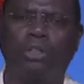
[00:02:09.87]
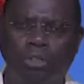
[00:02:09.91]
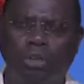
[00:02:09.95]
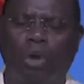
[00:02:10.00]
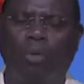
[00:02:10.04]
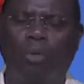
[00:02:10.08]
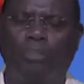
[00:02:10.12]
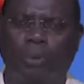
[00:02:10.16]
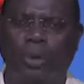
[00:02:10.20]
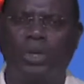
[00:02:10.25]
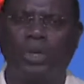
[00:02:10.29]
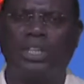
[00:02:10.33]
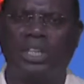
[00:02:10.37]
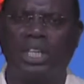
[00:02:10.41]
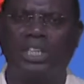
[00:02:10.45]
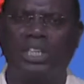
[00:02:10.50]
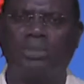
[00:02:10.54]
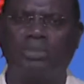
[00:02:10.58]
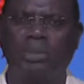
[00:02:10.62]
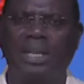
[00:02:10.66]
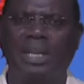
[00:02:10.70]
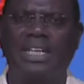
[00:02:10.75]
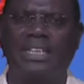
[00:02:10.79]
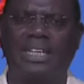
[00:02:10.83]
you put this
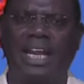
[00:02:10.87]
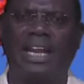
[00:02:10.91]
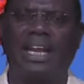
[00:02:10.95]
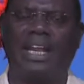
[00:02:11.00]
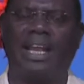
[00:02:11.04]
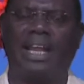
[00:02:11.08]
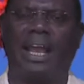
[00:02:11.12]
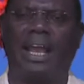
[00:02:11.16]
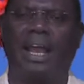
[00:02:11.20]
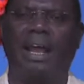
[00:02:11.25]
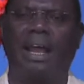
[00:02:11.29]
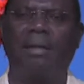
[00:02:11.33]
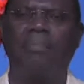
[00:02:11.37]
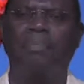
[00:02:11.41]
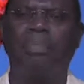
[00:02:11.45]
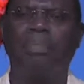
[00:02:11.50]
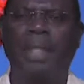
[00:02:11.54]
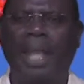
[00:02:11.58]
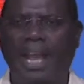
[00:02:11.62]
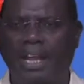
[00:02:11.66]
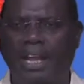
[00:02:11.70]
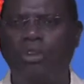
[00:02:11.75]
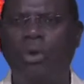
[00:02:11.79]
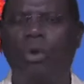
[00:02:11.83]
military gear
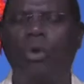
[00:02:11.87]
and you